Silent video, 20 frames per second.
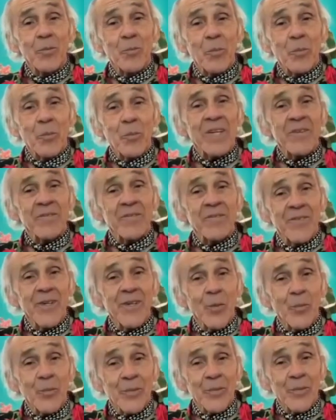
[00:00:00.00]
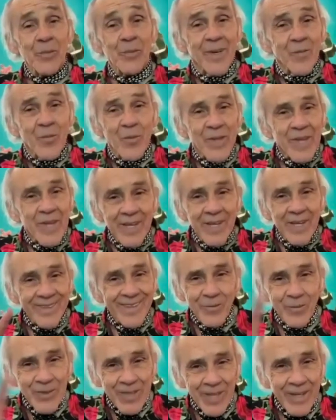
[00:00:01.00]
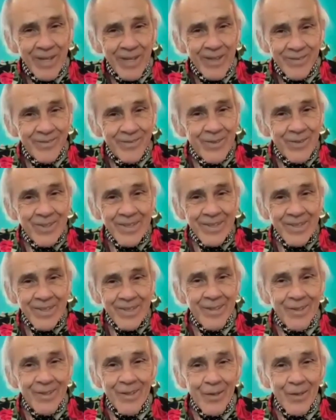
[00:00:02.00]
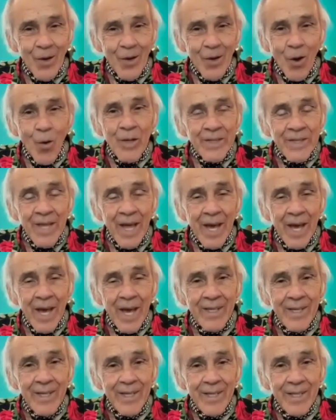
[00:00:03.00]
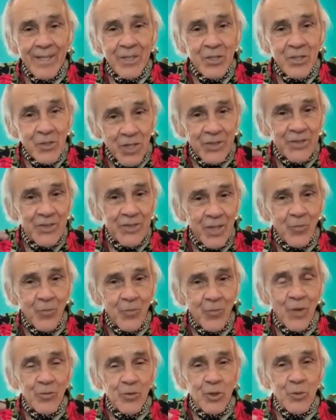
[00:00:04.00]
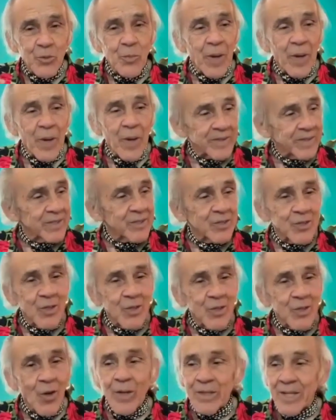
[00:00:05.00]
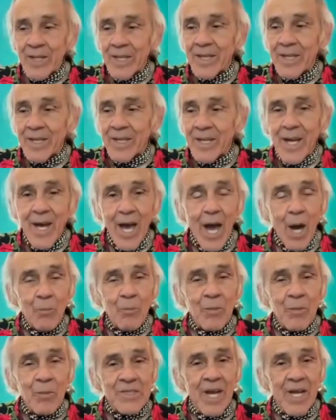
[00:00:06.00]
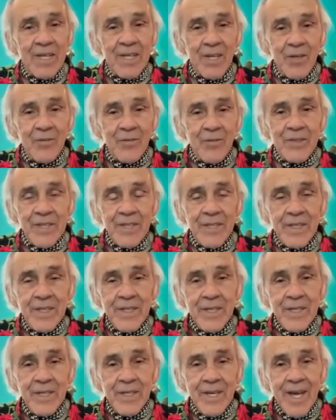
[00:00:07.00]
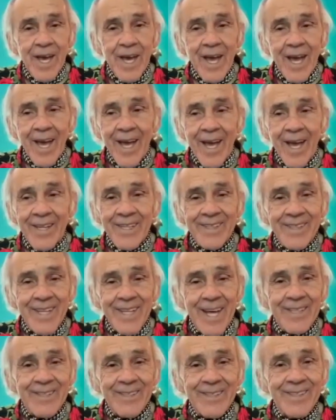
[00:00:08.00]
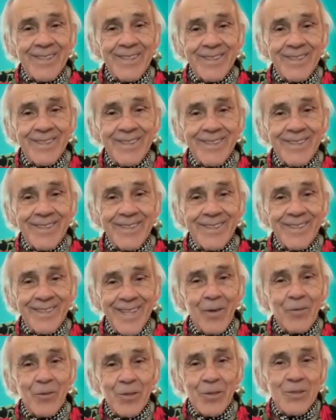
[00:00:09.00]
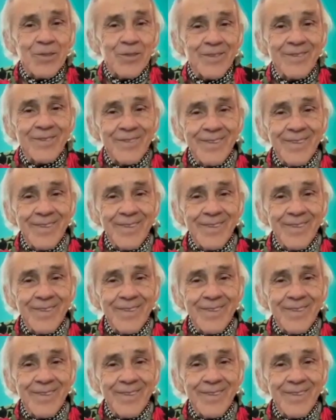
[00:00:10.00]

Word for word: being filmed without, without really knowing that, just in retrospect, just knowing that how much I loved it, and that that's that was